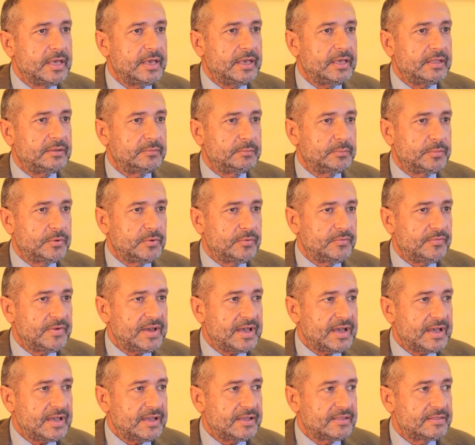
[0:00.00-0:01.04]
and
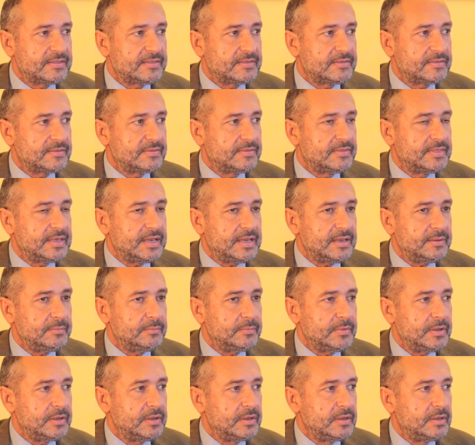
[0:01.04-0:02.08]
provides
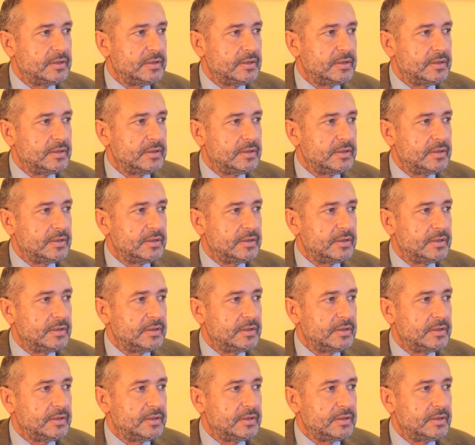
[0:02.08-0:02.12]
them